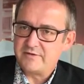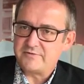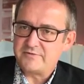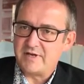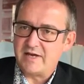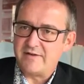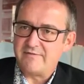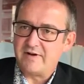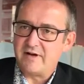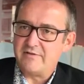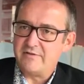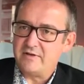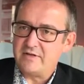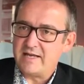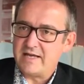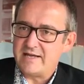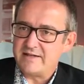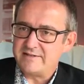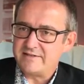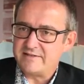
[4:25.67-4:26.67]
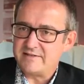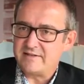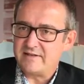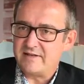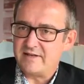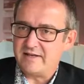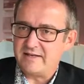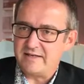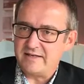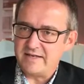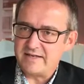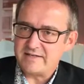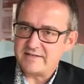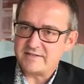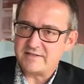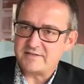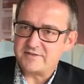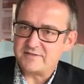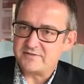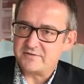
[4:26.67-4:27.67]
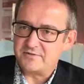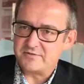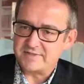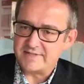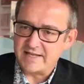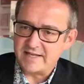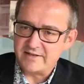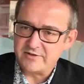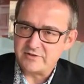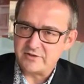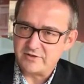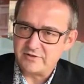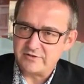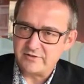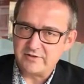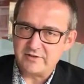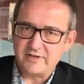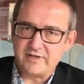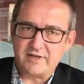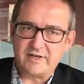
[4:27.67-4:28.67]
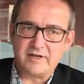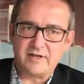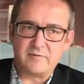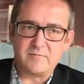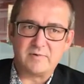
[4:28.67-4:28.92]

to have other lads, uh, legs to stand on uh,